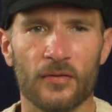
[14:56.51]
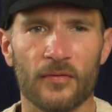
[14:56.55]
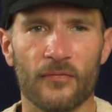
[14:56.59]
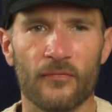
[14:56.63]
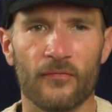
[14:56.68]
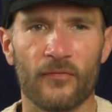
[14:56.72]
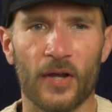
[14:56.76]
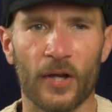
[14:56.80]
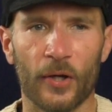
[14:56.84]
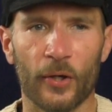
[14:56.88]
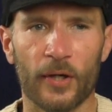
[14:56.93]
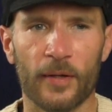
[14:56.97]

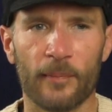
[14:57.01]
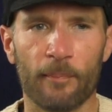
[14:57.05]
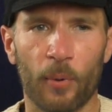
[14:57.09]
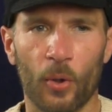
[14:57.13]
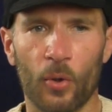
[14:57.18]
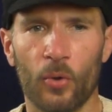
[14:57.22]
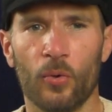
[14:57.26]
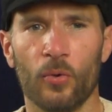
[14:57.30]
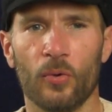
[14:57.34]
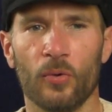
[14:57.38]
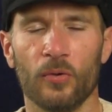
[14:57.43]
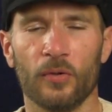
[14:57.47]
very
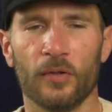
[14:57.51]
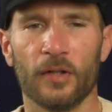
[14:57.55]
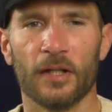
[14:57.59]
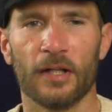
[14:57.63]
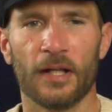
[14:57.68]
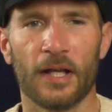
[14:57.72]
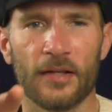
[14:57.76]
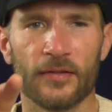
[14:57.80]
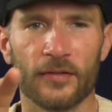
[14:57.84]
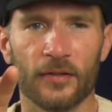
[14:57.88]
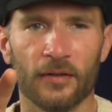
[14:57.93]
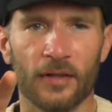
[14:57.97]
bold. It
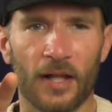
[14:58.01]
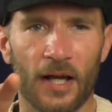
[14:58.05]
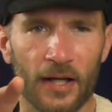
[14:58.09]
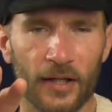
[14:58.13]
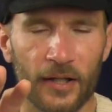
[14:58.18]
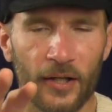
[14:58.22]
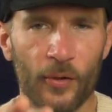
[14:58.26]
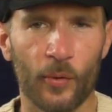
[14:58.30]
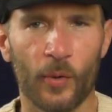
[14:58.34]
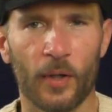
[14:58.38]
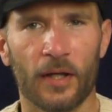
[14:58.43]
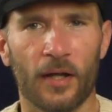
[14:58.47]
has a lot
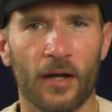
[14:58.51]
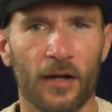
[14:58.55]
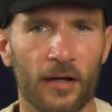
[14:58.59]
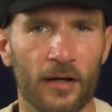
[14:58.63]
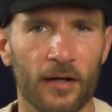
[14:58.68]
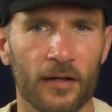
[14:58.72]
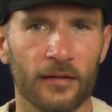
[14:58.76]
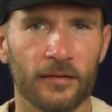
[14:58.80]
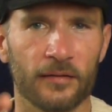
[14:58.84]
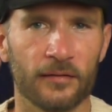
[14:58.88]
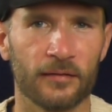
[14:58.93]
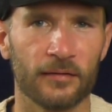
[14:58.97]
going
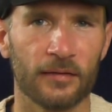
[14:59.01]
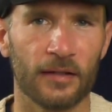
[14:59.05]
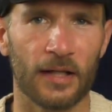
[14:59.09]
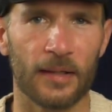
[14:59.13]
on.